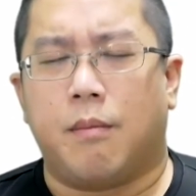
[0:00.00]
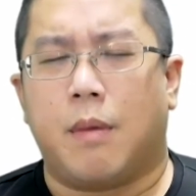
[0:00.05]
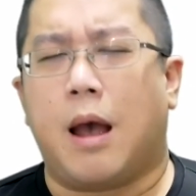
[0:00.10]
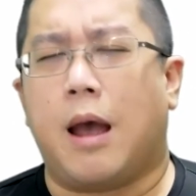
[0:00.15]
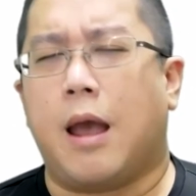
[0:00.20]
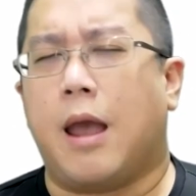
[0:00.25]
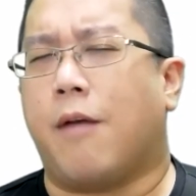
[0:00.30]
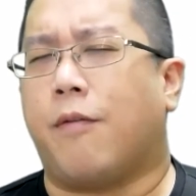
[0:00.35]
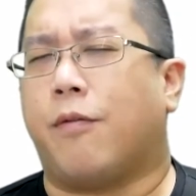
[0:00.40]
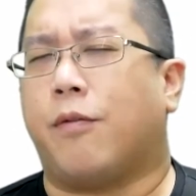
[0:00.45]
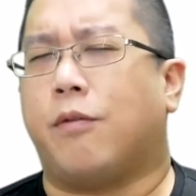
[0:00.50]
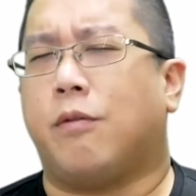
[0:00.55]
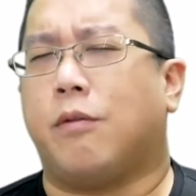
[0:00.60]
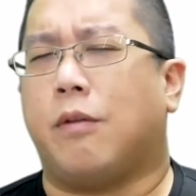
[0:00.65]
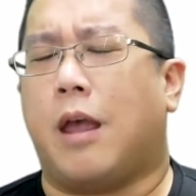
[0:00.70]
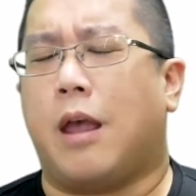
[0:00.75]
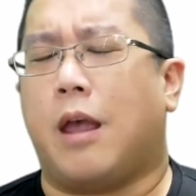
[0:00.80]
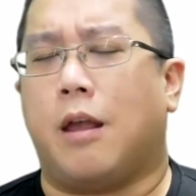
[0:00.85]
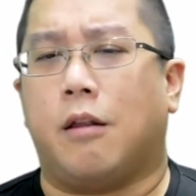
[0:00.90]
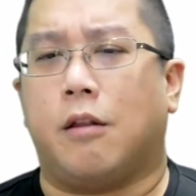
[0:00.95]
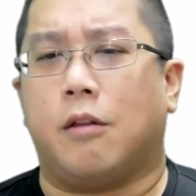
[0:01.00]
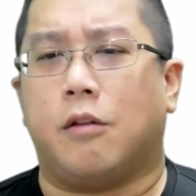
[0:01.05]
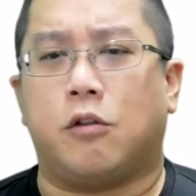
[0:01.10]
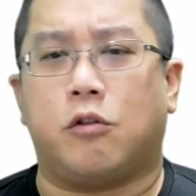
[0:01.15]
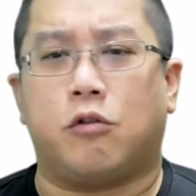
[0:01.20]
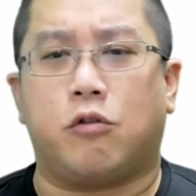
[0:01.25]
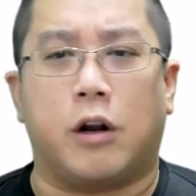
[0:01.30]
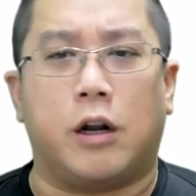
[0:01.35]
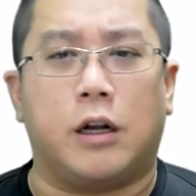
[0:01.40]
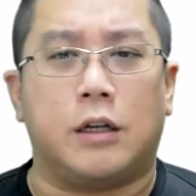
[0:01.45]
I have
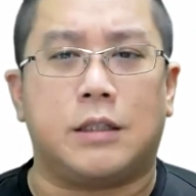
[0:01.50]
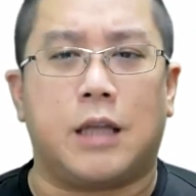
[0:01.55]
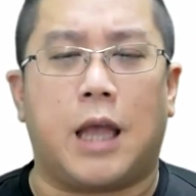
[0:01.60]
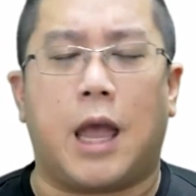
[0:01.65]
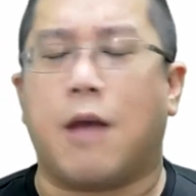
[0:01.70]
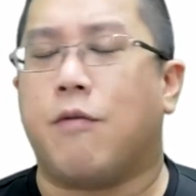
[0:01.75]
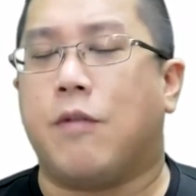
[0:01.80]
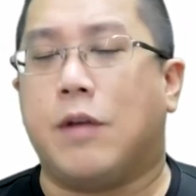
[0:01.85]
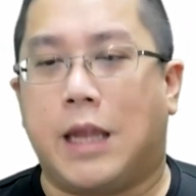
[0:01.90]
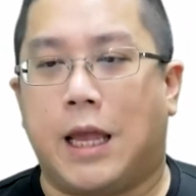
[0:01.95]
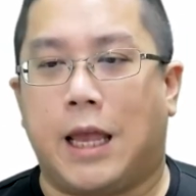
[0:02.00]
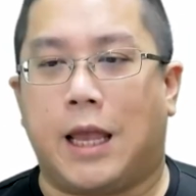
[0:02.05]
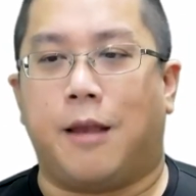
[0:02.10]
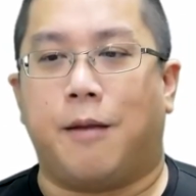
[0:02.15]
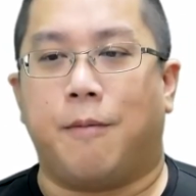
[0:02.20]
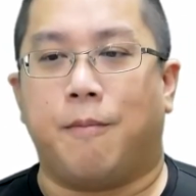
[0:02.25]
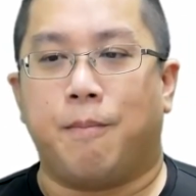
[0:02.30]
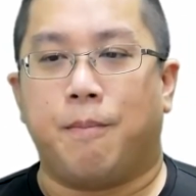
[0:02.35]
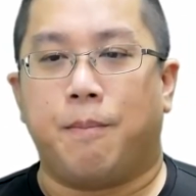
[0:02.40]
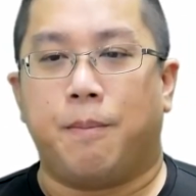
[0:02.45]
struggles every day,